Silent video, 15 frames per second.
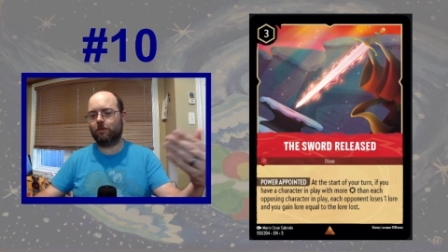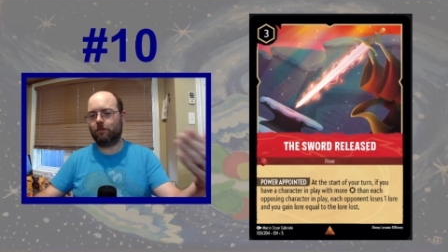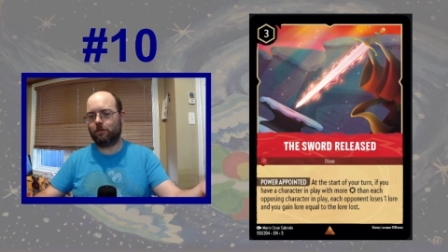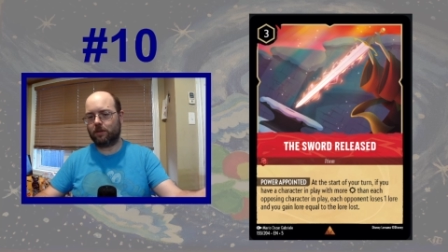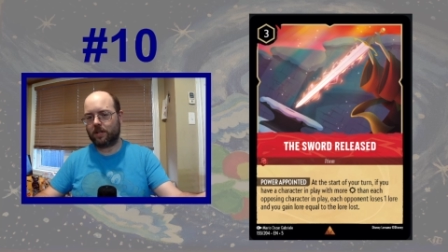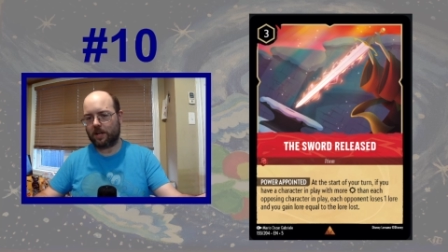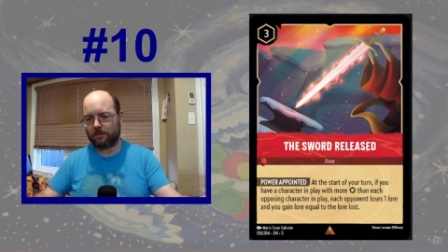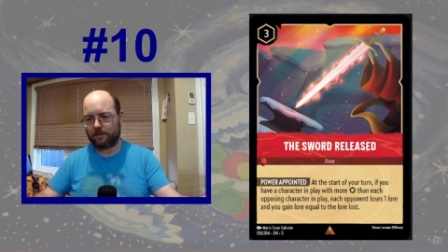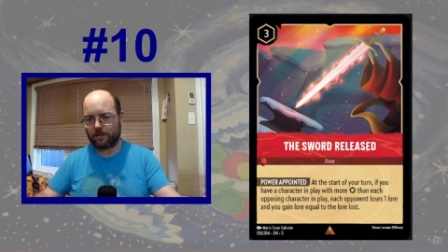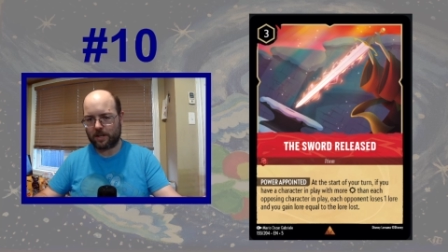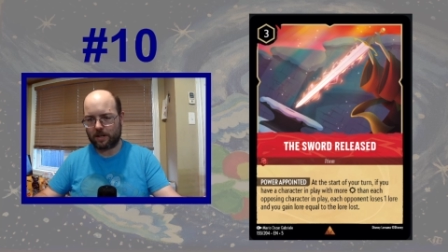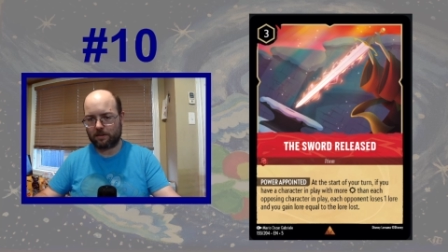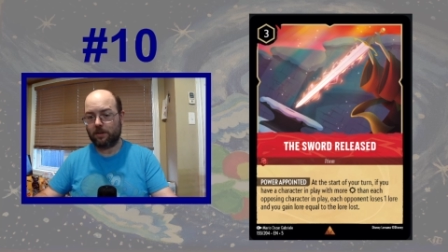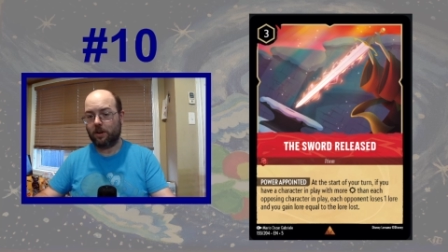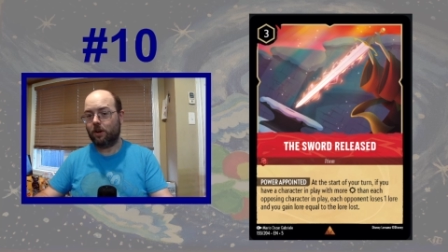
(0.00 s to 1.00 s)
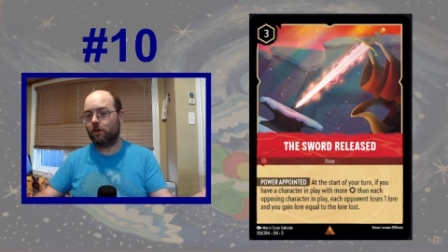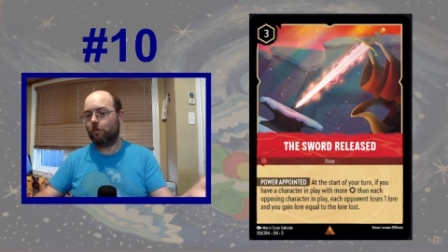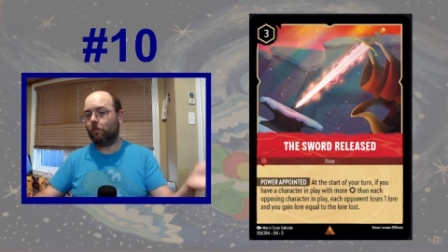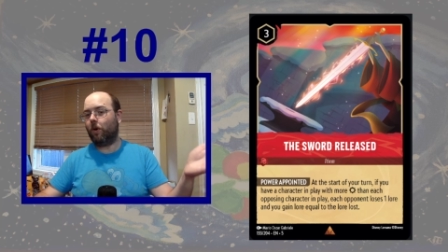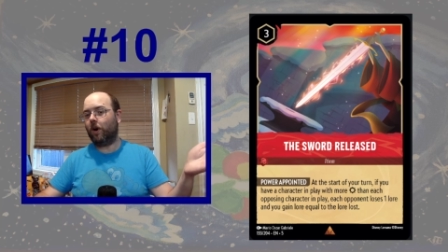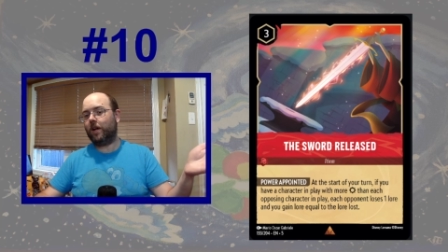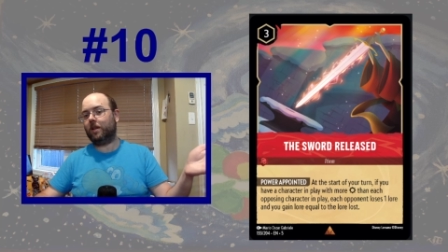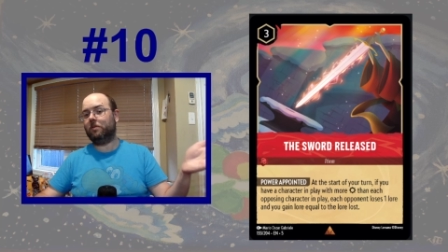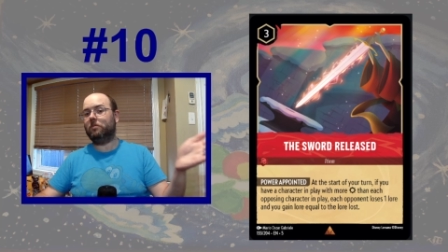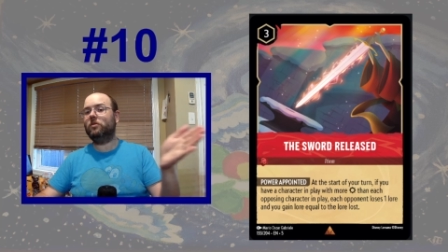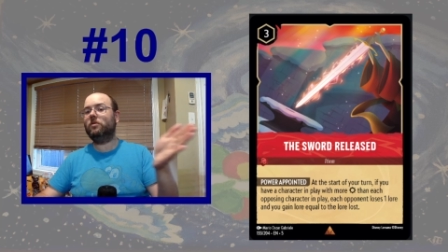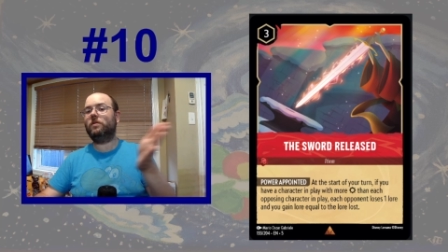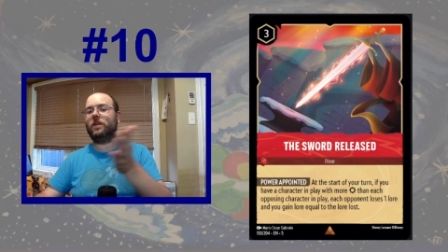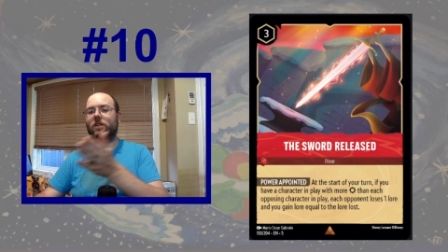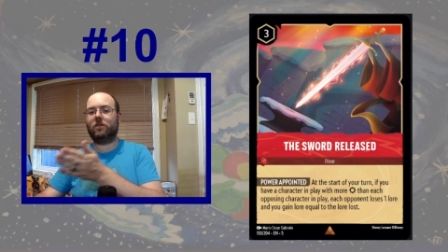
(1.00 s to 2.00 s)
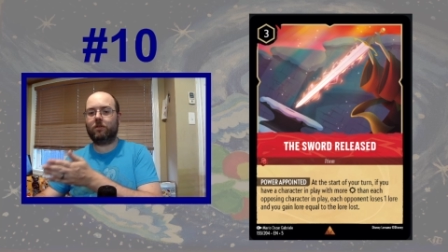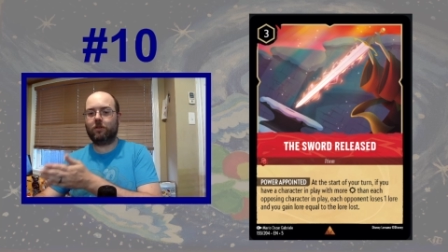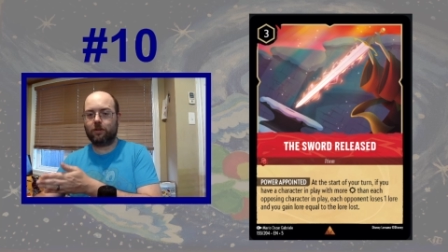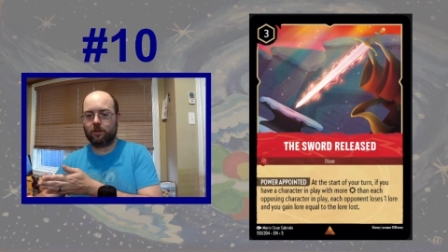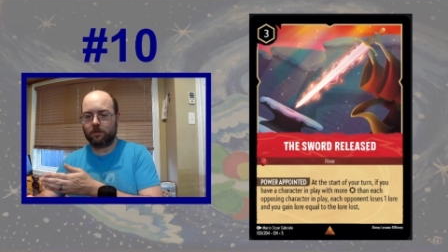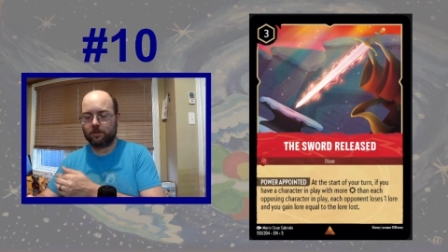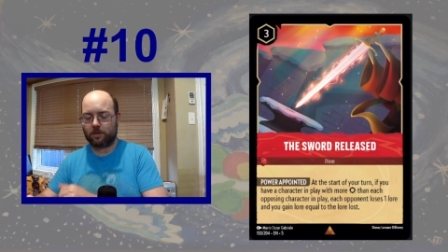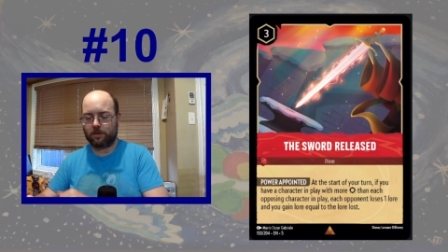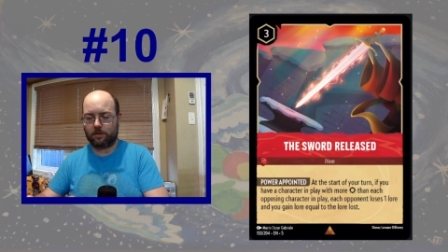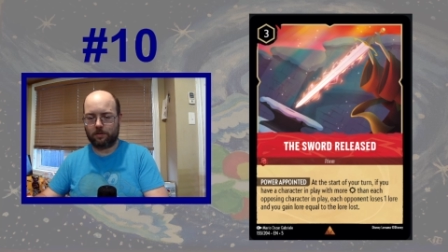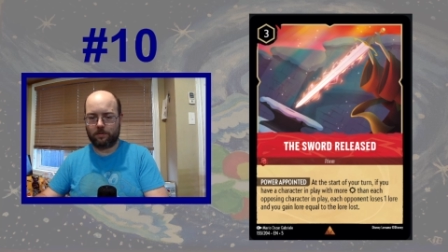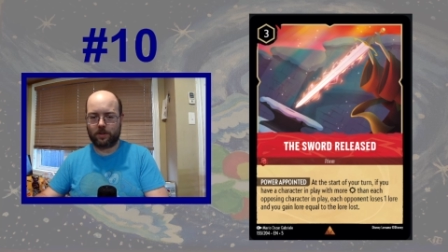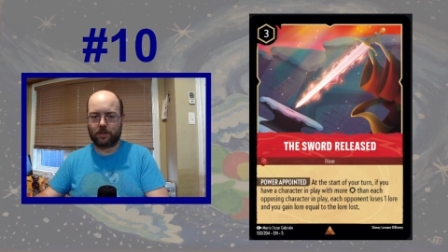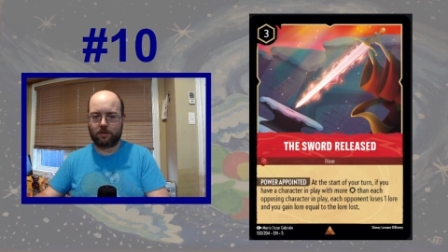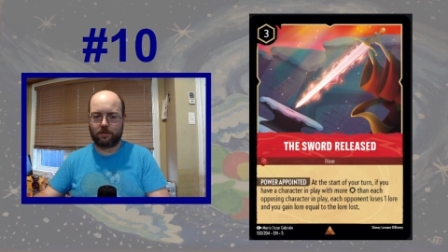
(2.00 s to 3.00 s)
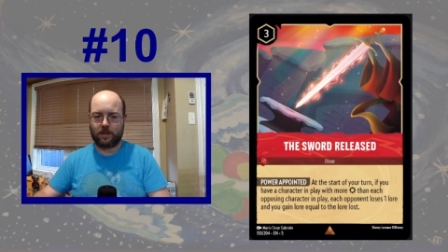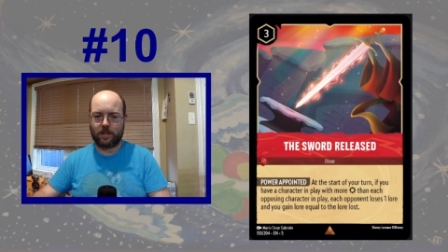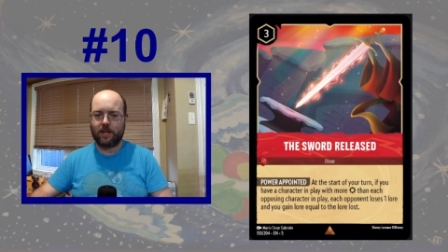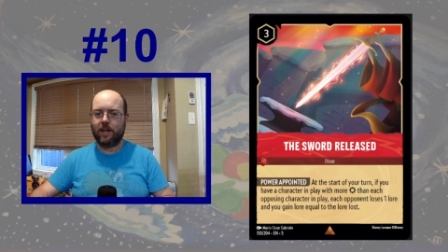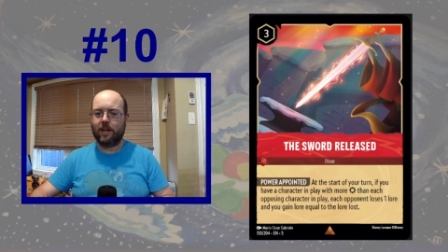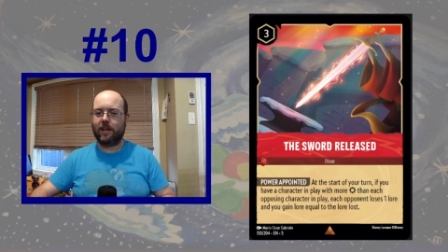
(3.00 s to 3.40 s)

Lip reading: counter down while moving closer to victory.